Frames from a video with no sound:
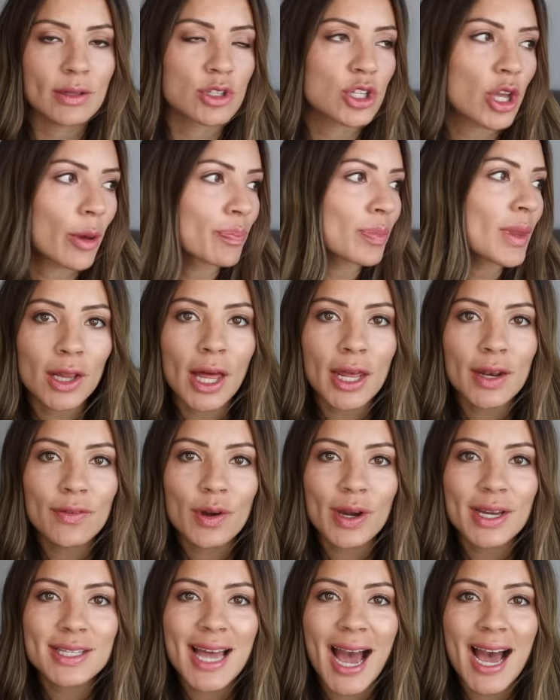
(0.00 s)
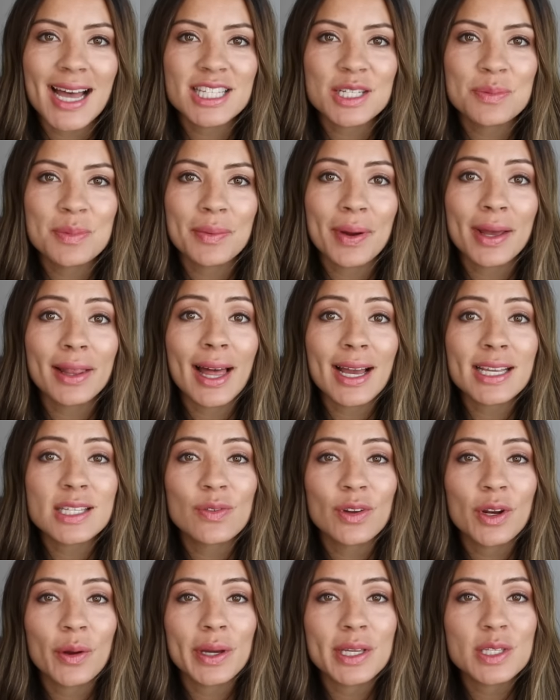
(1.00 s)
So a lot of you guys asked me in my
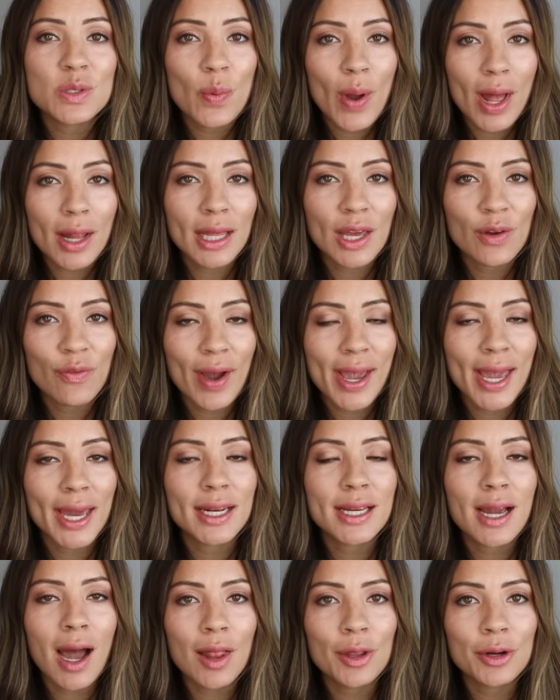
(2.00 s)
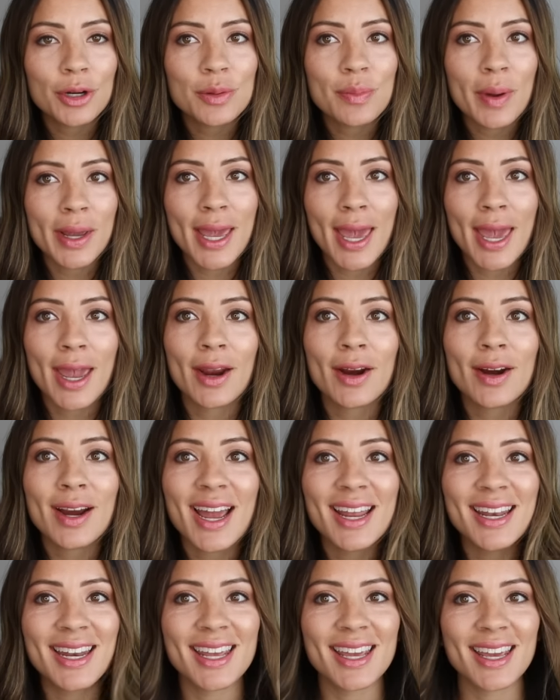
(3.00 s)
last video as well if I had colored my hair,
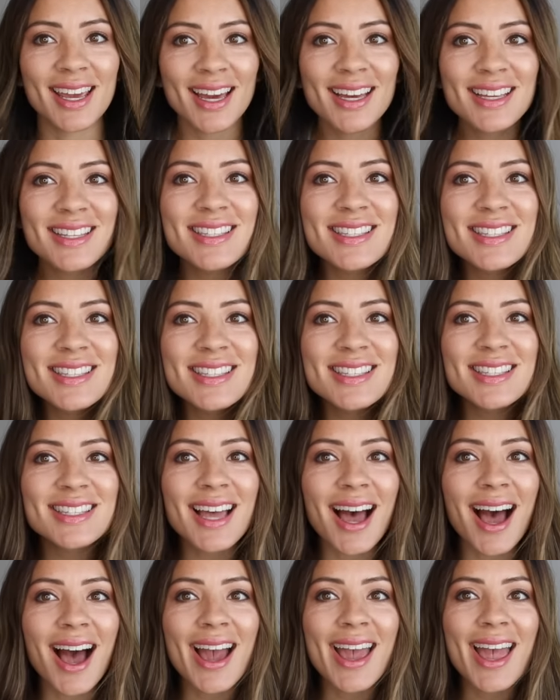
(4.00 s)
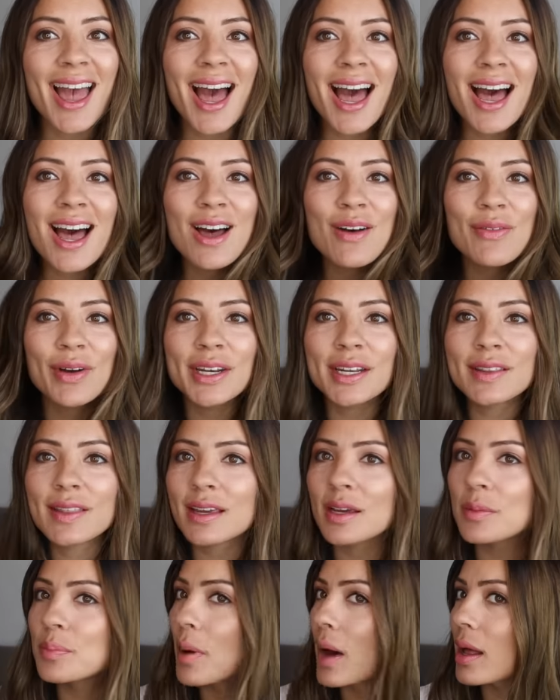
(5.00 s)
and yes, I have. I did
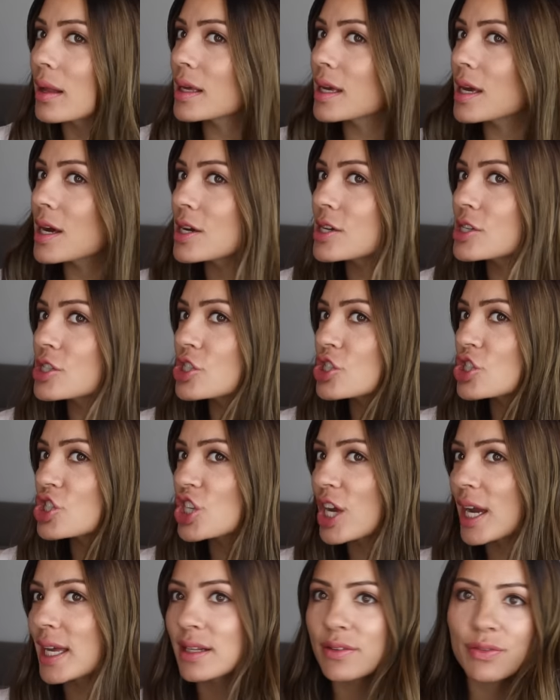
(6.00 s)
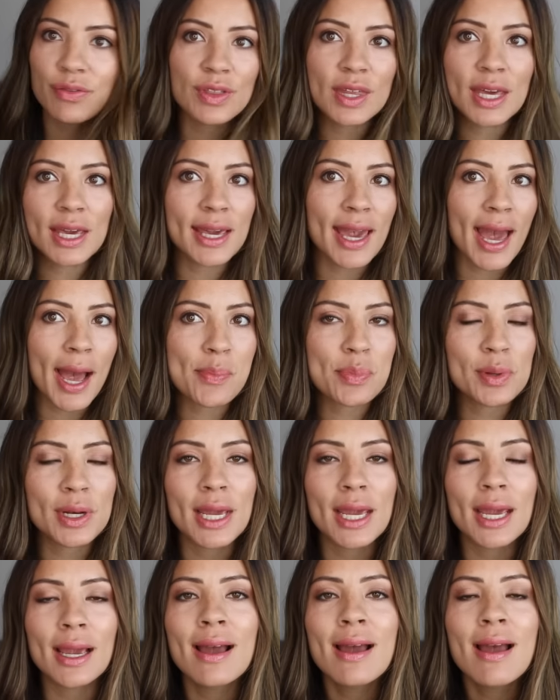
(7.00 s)
like a balayage kind of thing
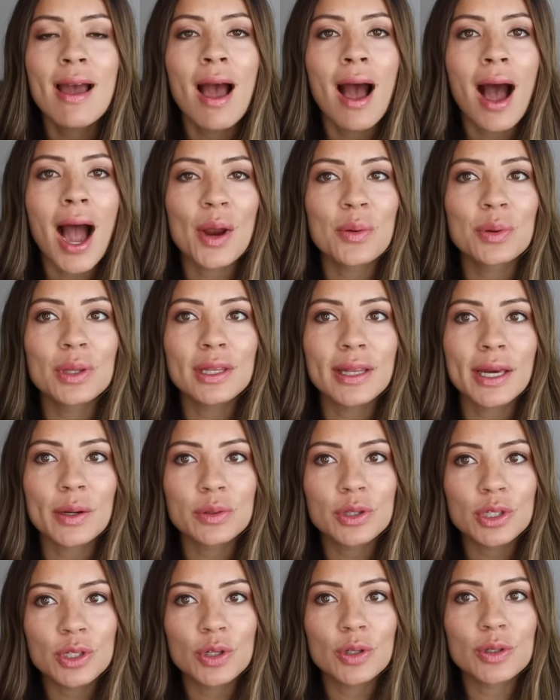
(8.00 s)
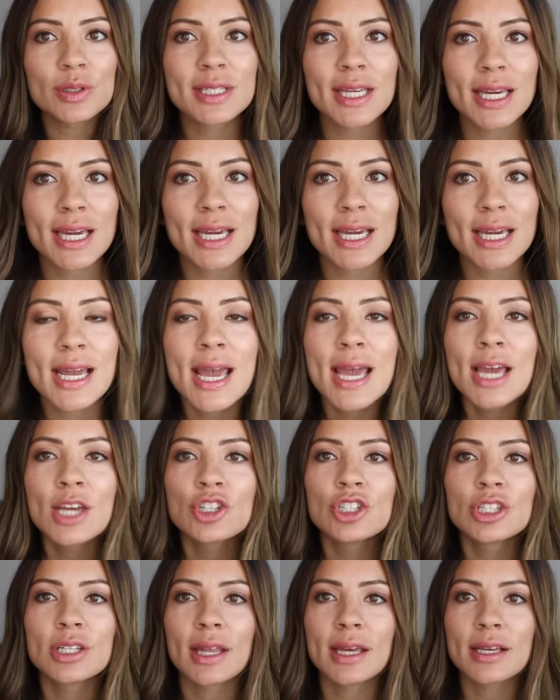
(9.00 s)
happening. I really like what the girl did.
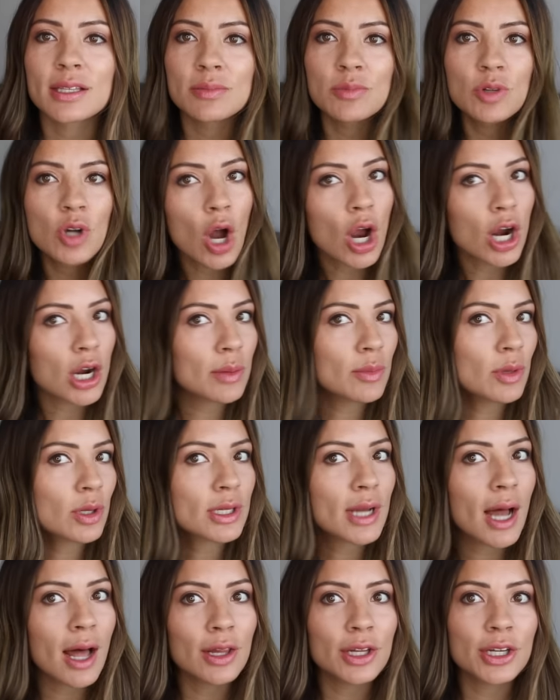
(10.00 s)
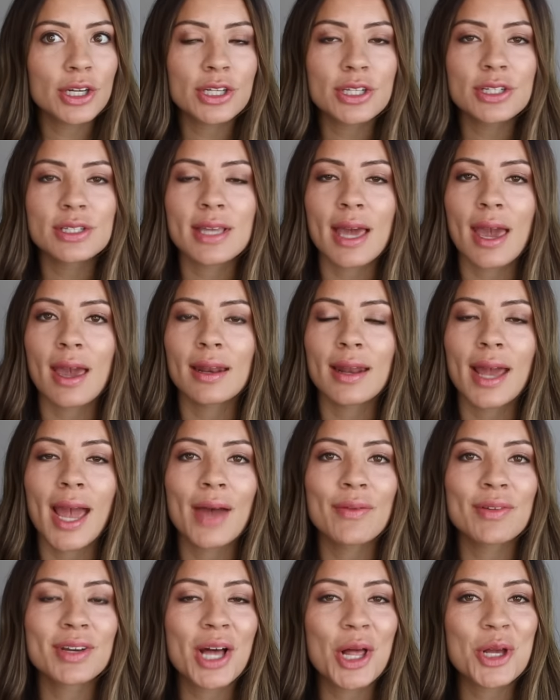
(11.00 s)
She did like some caramel colors, and I
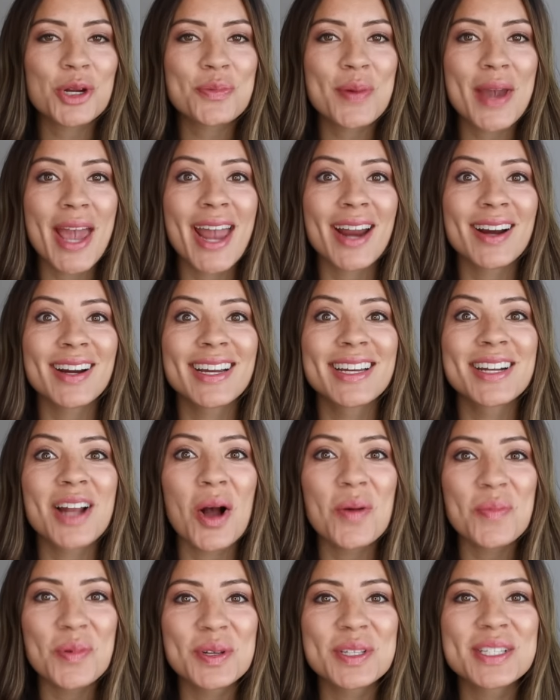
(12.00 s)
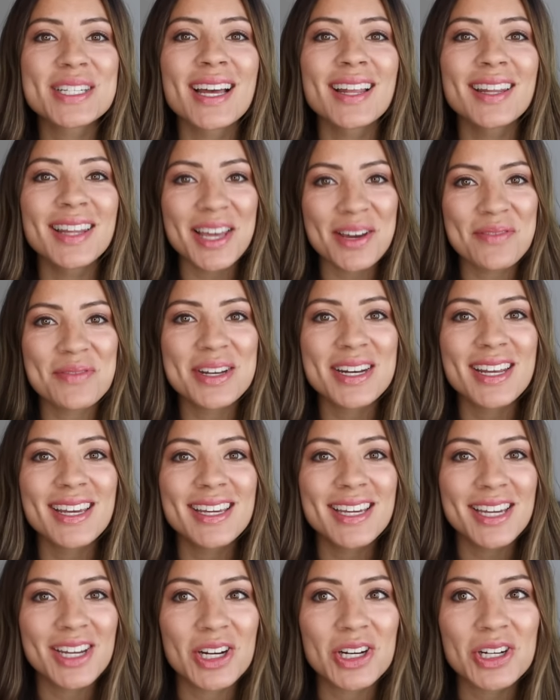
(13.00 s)
haven't colored my hair in almost 11
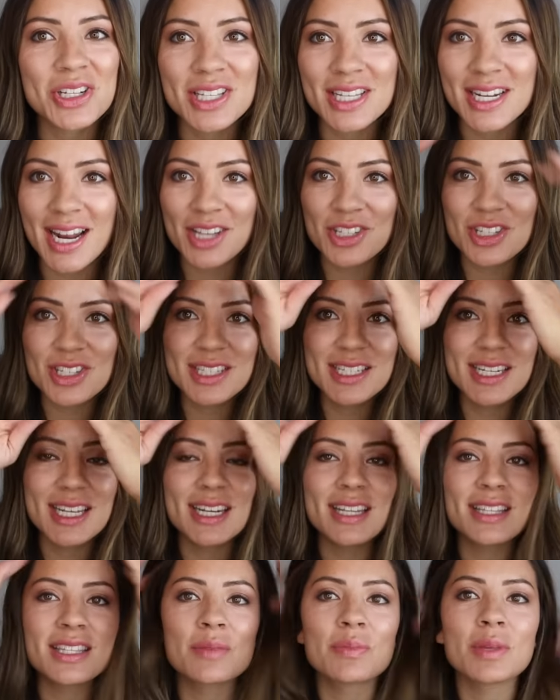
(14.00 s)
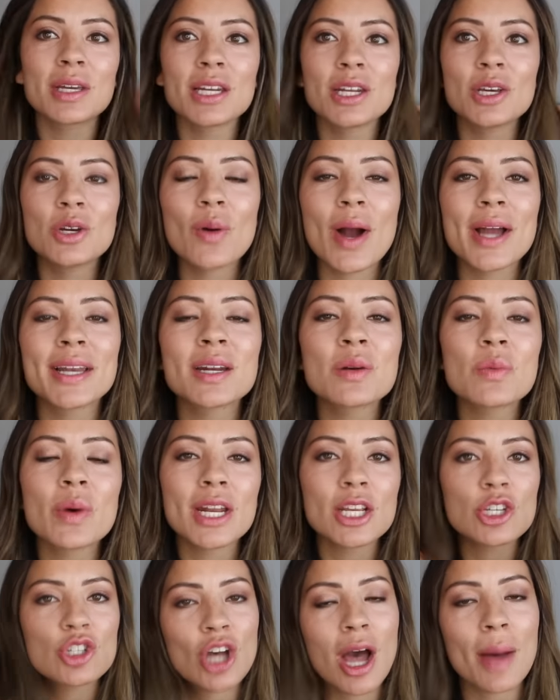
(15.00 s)
years, and I just needed something new. I didn't
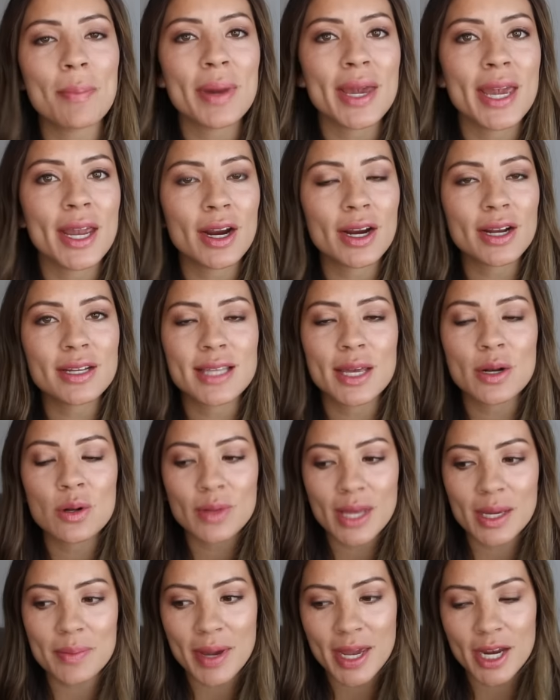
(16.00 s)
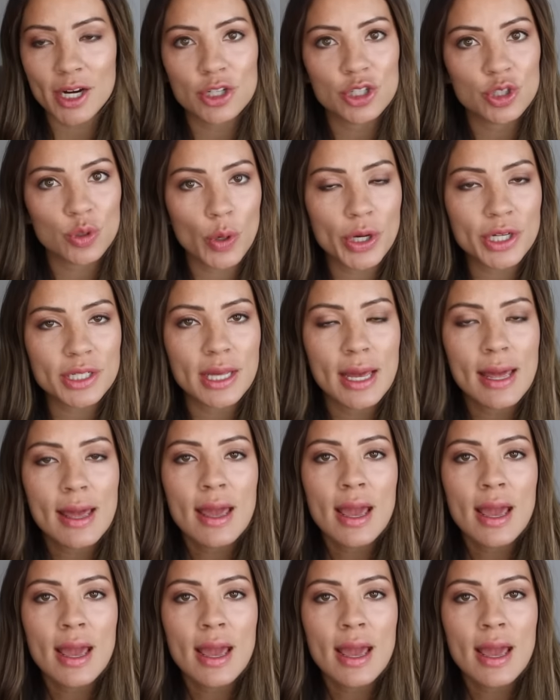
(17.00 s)
want to chop my hair because I don't like my hair short.